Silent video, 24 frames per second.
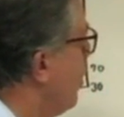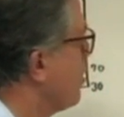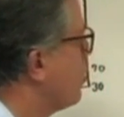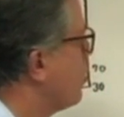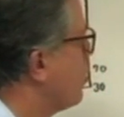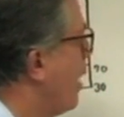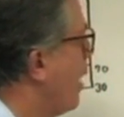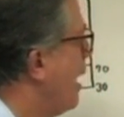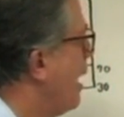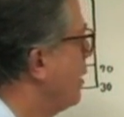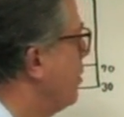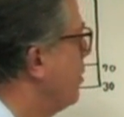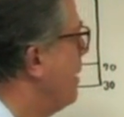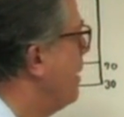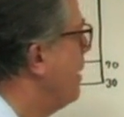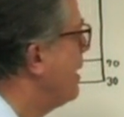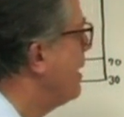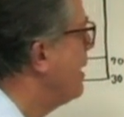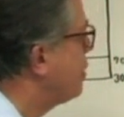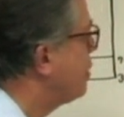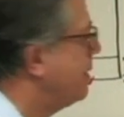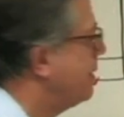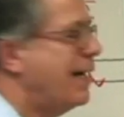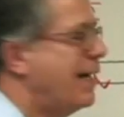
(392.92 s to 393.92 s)
Wells Wilder
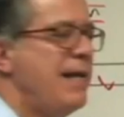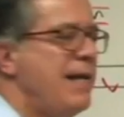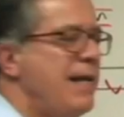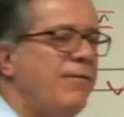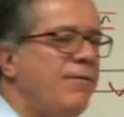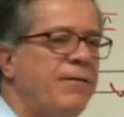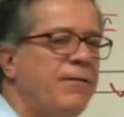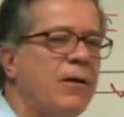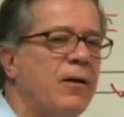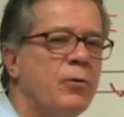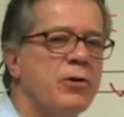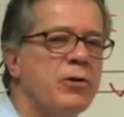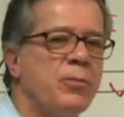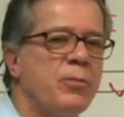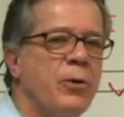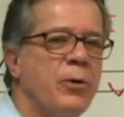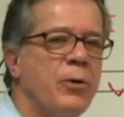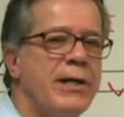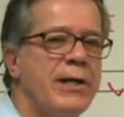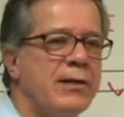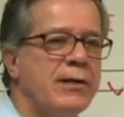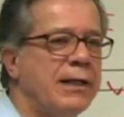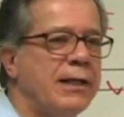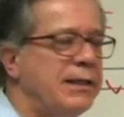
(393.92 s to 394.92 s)
mentioned that he felt was
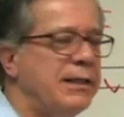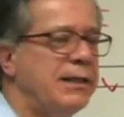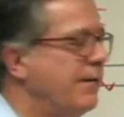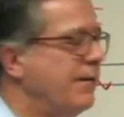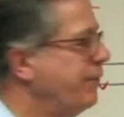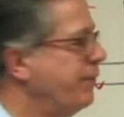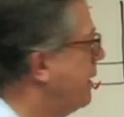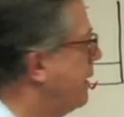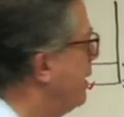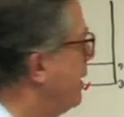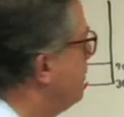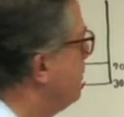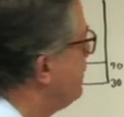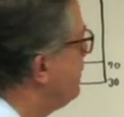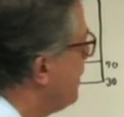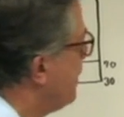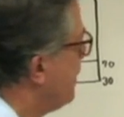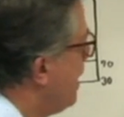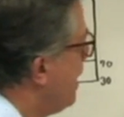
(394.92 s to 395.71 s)
pretty significant,